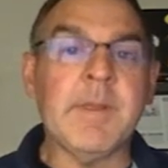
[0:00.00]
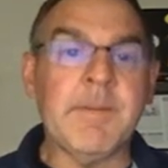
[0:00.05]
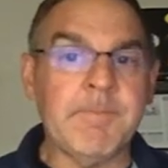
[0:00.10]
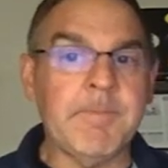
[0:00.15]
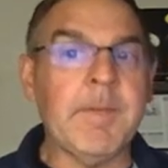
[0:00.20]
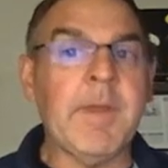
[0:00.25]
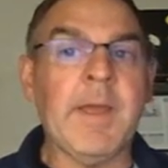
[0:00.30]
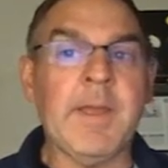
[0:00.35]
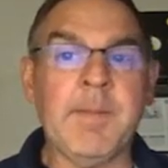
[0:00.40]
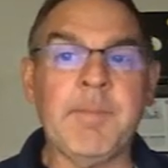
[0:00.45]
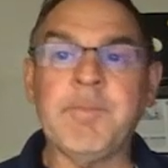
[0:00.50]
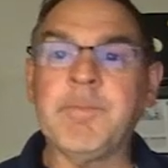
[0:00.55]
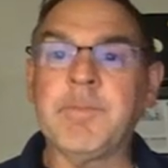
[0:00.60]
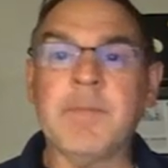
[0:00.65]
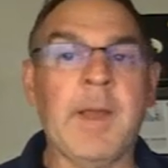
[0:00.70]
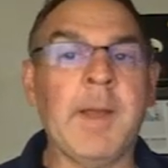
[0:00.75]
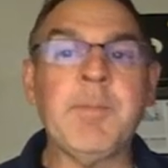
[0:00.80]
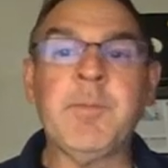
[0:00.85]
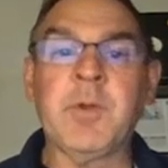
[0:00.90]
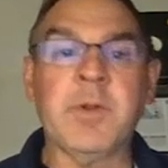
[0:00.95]
I'm
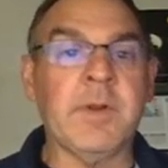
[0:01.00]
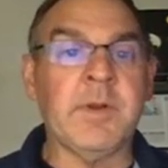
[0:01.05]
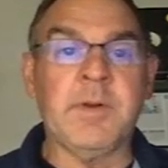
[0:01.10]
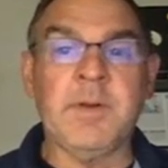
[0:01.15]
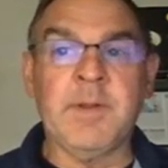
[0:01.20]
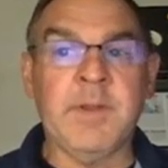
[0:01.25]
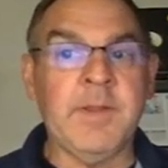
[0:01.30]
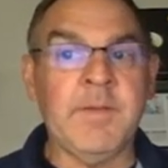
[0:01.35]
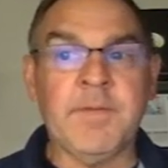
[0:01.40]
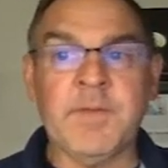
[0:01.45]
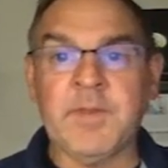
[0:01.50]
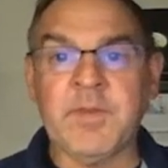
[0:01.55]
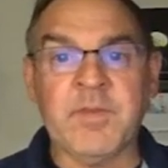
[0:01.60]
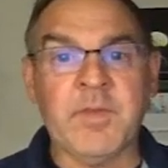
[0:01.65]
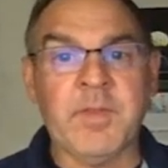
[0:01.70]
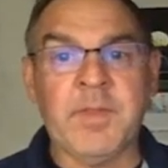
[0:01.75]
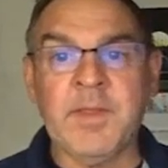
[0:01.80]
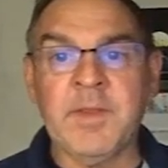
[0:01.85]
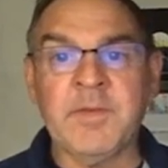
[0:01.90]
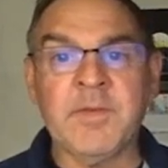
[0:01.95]
going to leave the
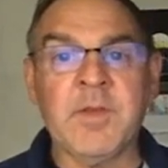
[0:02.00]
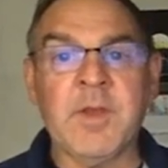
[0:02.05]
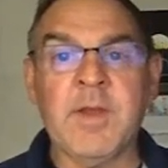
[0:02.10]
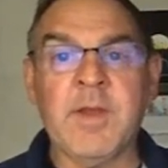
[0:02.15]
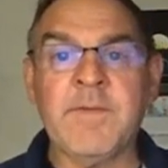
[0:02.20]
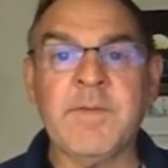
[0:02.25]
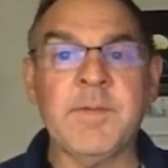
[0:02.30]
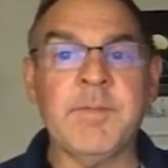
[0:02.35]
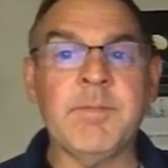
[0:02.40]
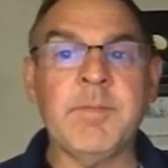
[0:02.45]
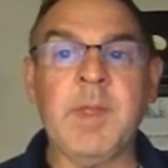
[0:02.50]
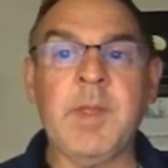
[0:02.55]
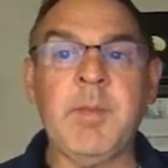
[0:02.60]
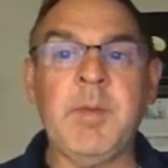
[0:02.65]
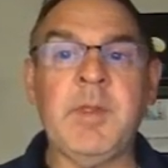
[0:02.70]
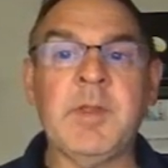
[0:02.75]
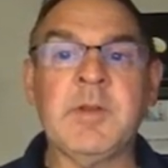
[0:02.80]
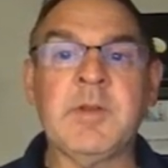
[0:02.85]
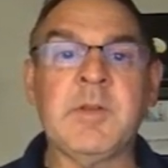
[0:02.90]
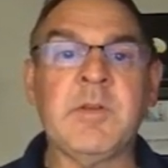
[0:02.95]
things off and
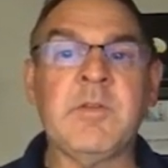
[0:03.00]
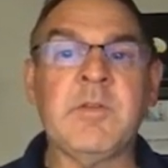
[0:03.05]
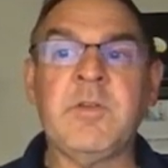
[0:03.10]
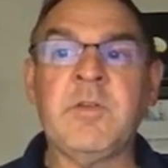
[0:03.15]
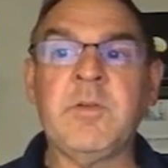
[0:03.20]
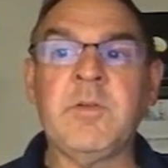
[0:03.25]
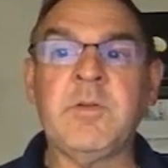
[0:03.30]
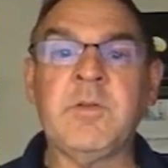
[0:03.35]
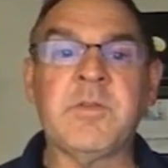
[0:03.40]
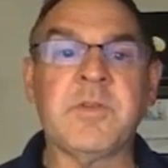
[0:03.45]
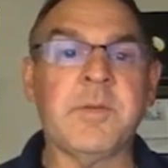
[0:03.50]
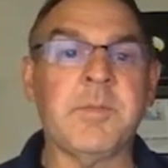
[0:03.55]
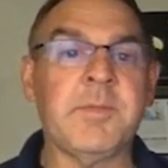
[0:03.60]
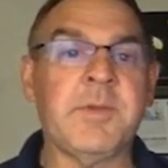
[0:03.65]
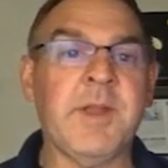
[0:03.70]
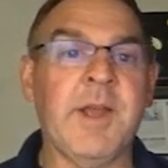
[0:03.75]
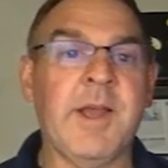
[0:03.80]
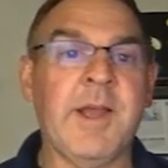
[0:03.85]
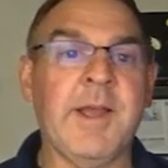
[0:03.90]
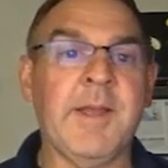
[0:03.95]
maybe into June
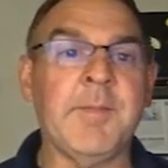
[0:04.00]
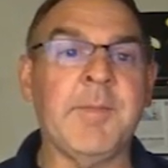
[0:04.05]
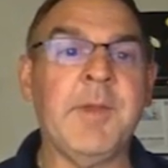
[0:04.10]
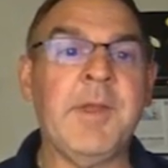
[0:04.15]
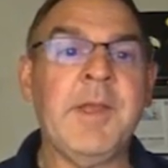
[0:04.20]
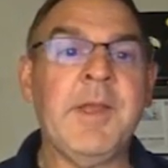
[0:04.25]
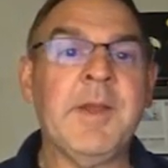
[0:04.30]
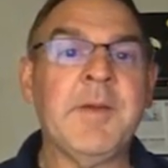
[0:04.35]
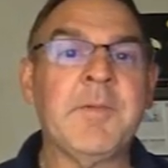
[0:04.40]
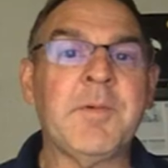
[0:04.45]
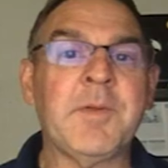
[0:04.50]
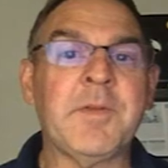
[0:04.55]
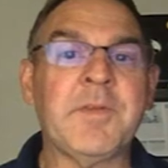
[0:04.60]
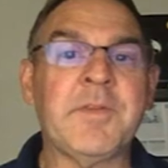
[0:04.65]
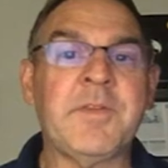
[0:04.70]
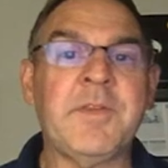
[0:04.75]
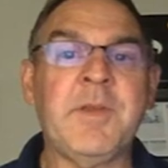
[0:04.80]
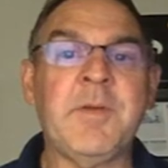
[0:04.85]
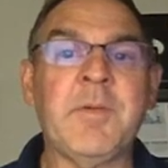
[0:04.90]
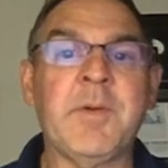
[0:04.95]
sometime. We'll
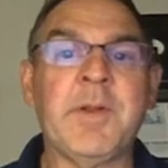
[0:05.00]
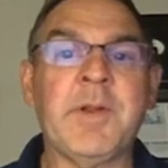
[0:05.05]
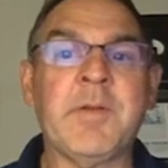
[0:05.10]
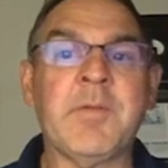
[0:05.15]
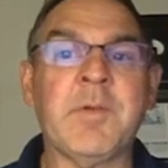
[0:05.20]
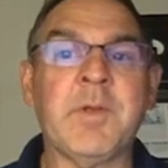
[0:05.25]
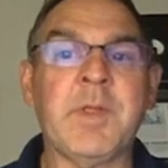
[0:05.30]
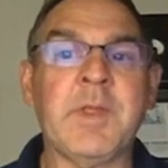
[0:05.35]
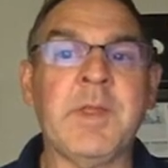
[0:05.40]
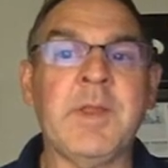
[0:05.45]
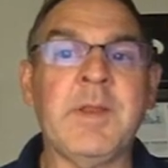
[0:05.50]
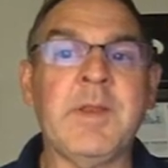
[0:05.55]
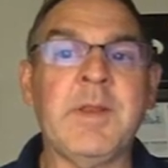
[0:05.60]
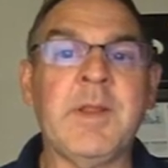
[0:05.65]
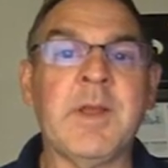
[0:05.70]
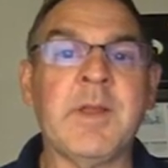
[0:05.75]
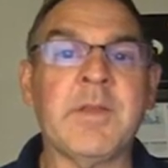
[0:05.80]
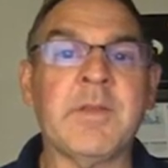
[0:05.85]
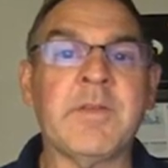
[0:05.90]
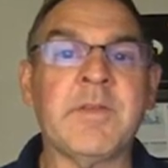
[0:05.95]
see when it really
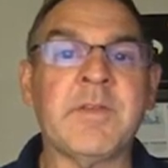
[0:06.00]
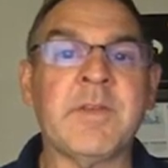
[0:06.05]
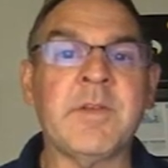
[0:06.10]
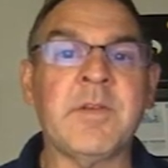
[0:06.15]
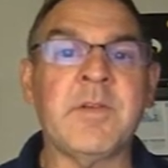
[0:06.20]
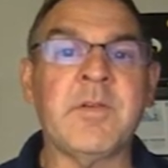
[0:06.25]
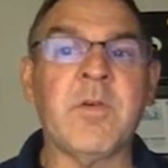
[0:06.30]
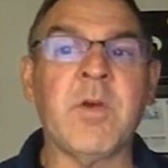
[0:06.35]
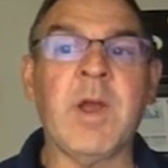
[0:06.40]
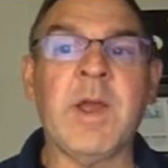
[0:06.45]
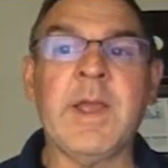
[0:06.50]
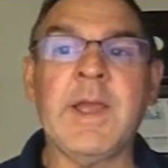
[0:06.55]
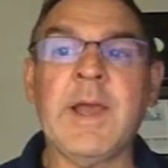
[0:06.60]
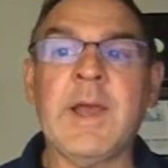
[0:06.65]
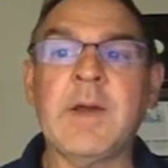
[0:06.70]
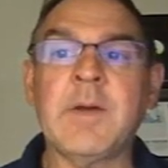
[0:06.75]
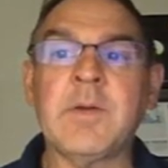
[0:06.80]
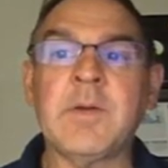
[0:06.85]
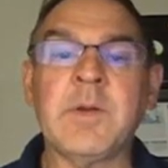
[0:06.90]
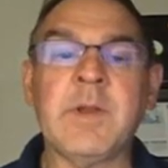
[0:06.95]
does dry
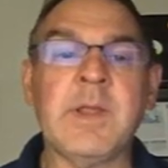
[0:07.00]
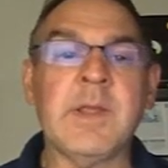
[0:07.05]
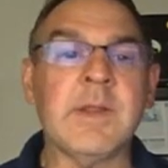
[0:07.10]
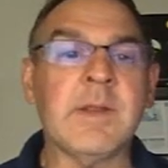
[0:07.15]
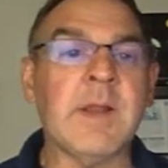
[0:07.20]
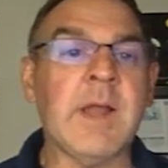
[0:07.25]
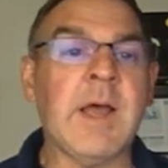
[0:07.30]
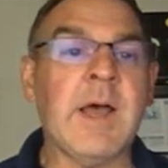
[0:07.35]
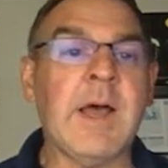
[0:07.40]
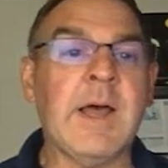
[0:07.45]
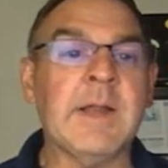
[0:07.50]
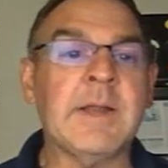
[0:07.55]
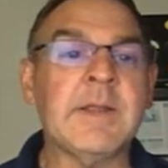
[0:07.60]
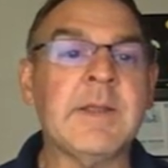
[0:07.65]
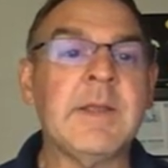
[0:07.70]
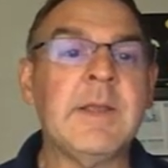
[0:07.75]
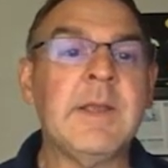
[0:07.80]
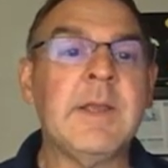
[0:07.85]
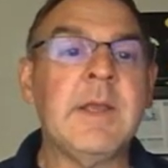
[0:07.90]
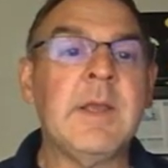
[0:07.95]
out and get hot.
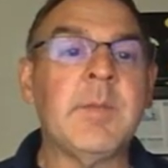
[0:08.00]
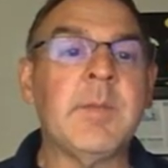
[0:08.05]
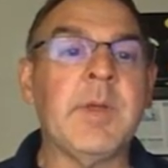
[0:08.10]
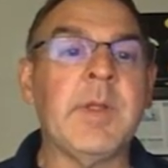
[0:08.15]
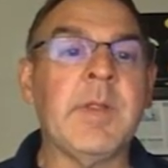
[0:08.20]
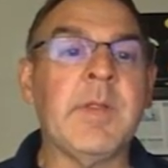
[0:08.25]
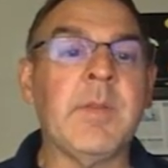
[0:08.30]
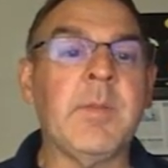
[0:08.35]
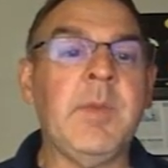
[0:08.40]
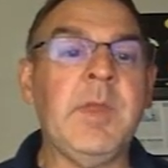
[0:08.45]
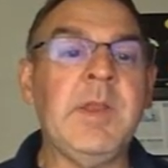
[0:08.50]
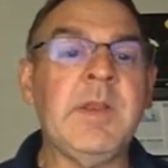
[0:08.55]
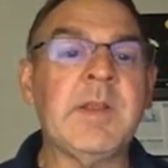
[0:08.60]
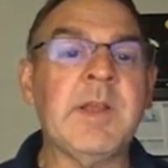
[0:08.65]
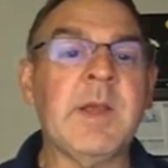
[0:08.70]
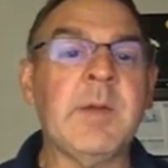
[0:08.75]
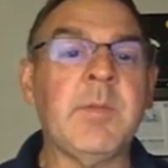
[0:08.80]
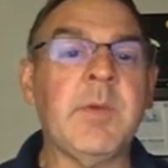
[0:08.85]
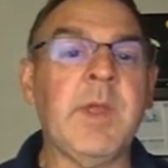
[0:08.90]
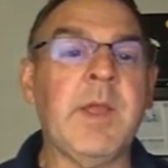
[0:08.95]
But in the
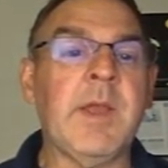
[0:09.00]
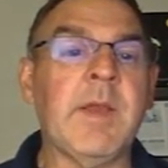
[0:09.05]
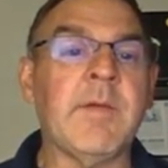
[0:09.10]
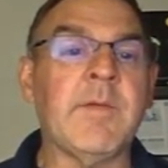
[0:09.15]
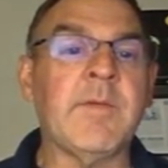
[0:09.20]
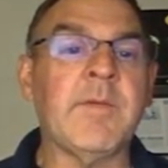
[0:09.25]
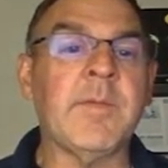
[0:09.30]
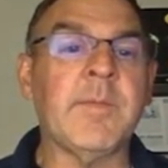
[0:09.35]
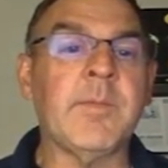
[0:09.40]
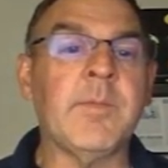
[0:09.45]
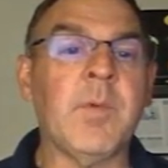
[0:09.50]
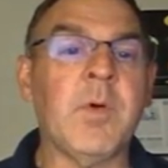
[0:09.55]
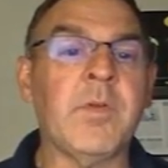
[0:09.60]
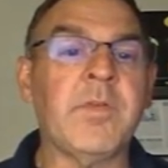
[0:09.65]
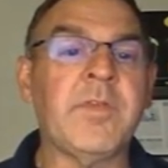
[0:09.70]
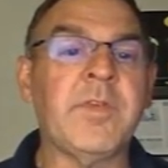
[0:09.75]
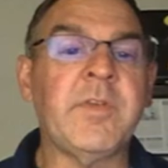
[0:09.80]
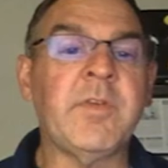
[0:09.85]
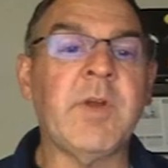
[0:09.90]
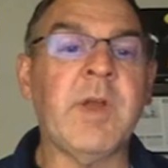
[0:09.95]
meantime, we have
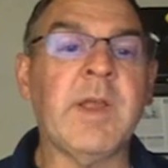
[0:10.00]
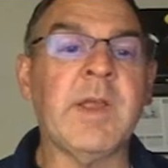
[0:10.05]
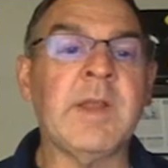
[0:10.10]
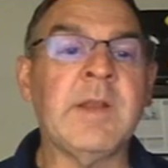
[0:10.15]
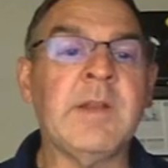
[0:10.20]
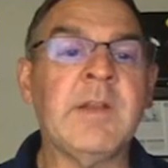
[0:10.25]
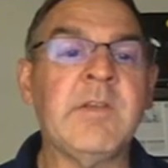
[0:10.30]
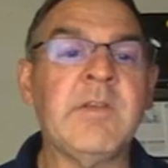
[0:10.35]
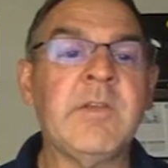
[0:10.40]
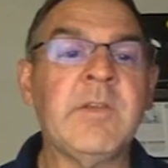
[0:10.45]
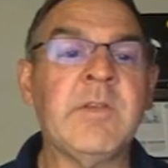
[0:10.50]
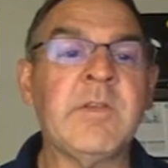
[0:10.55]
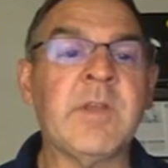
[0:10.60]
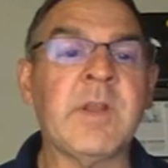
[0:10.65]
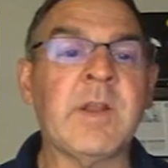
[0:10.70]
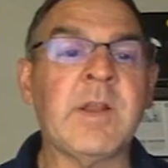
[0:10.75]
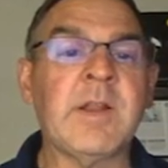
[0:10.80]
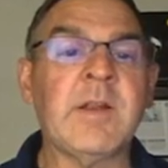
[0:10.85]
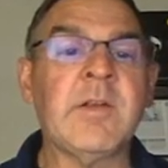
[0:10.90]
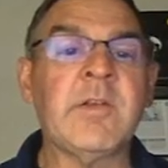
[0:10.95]
mostly dry conditions,
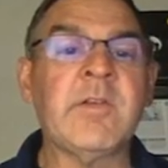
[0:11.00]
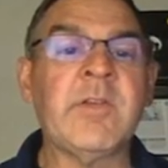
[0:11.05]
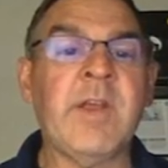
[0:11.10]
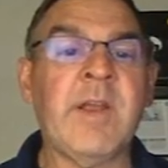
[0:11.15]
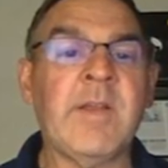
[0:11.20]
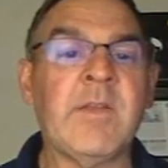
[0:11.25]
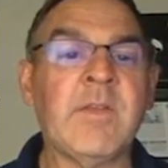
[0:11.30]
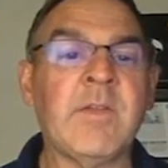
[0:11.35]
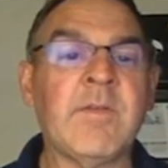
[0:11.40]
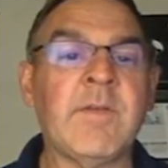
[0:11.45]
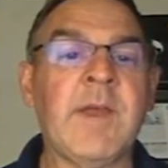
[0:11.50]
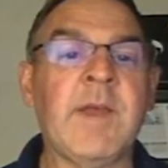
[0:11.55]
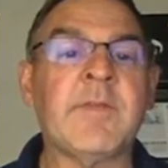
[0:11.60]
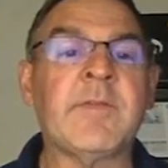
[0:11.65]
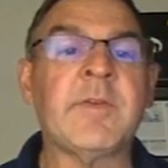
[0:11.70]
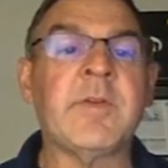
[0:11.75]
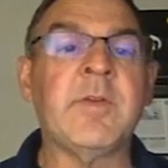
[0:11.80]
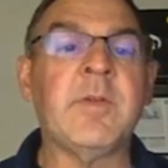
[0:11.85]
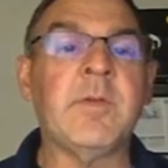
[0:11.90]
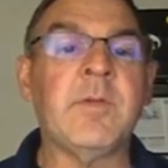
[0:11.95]
a little chance of
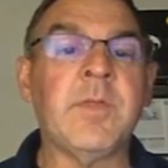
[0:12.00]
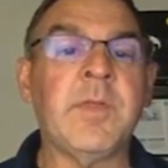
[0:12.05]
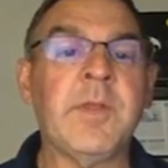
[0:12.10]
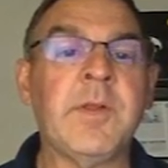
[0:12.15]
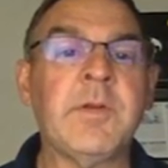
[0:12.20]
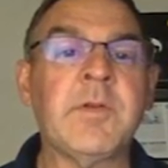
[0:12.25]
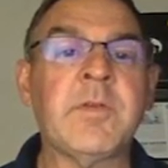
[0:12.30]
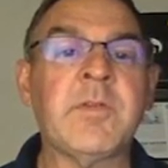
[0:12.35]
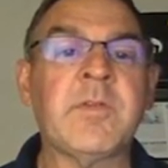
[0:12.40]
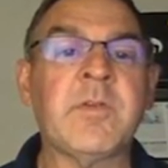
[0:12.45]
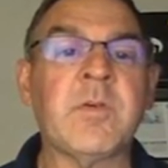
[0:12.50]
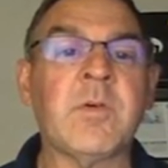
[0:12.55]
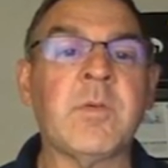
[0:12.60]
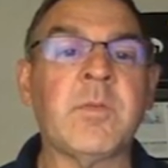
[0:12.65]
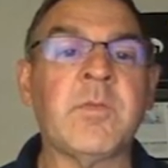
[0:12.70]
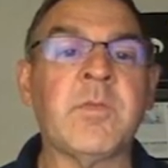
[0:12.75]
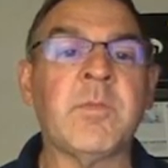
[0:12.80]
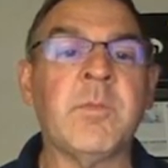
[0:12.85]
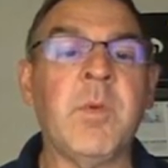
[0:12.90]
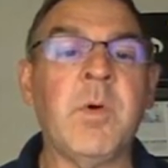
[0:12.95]
afternoon
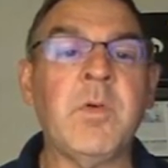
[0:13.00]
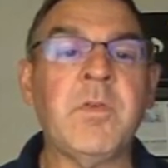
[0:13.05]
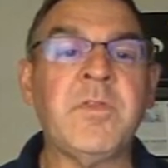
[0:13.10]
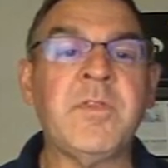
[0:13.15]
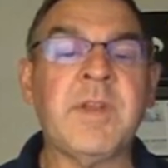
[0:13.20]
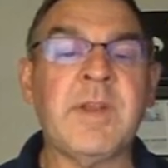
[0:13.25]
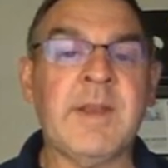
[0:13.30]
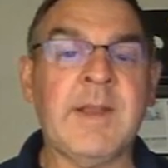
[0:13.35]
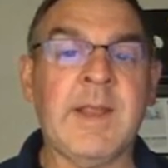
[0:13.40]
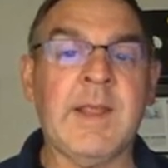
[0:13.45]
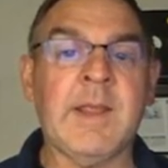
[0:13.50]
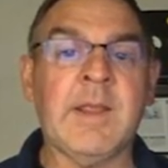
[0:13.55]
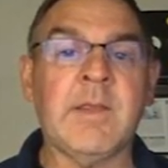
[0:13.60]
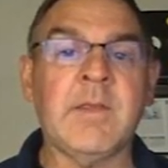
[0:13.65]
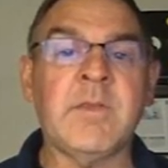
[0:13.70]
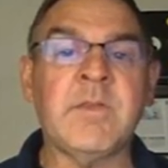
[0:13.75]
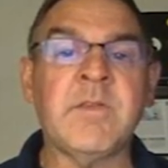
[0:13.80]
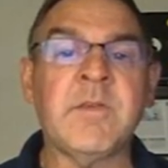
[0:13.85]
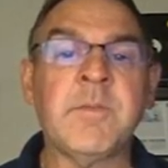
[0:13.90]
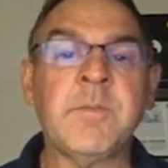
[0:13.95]
thunderstorms most days.